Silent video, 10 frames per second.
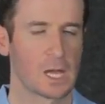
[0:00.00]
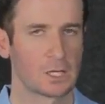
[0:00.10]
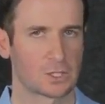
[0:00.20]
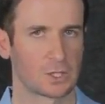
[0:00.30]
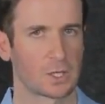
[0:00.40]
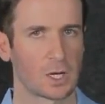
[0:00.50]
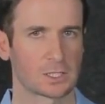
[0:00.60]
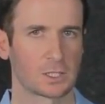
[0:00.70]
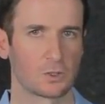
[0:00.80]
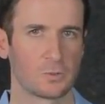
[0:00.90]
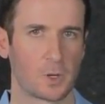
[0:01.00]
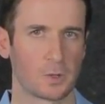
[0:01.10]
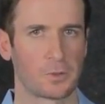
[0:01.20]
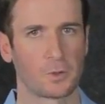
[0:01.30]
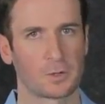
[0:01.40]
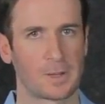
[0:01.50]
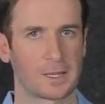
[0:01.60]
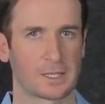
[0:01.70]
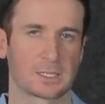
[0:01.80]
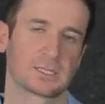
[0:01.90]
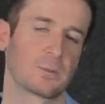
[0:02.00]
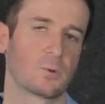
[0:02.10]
So the guys at Leupold thought about this and said,